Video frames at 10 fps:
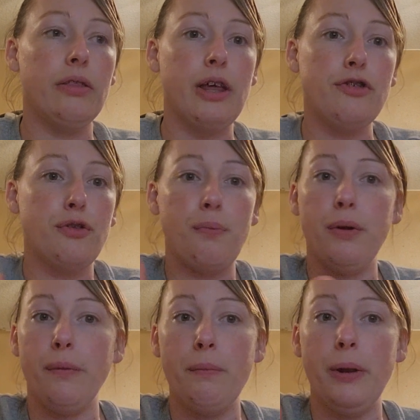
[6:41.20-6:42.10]
They
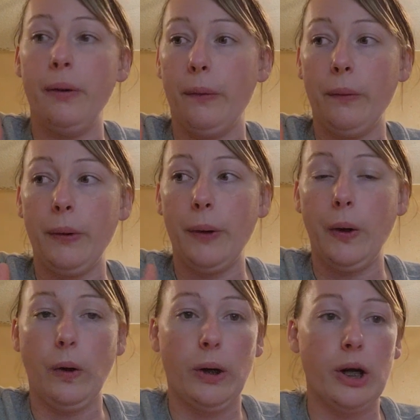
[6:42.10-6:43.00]
spill milk
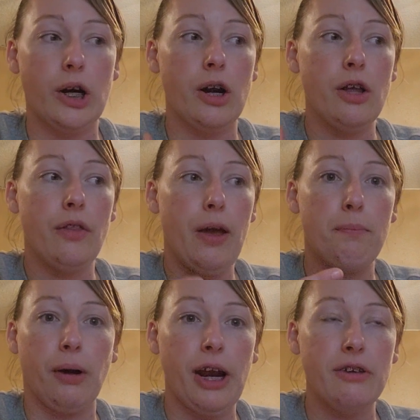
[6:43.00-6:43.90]
or they
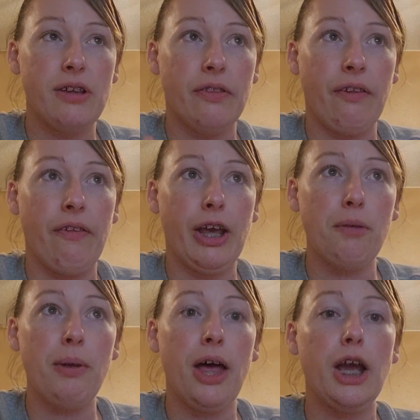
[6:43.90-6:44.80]
break something, they
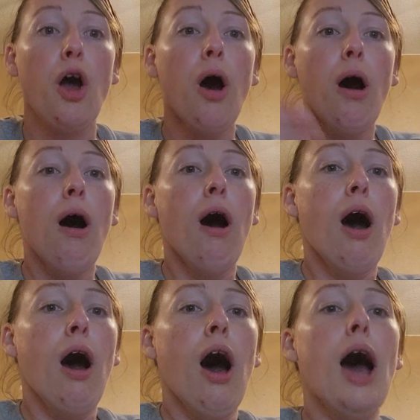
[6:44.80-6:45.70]
could be like,
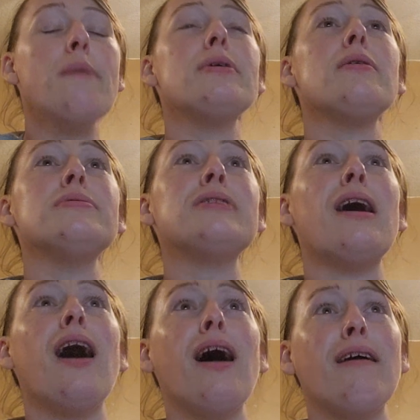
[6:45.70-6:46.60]
oh, I'm so
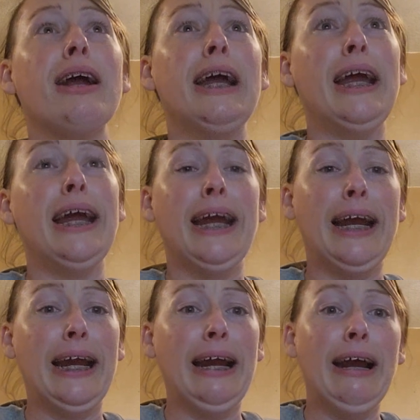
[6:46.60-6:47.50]

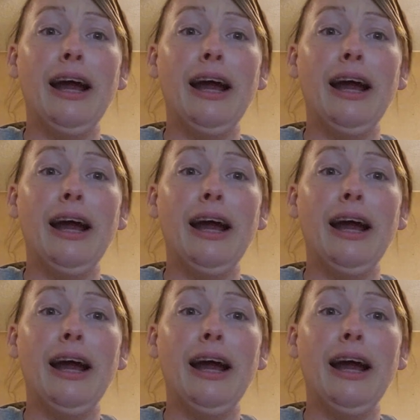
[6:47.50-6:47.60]
sorry.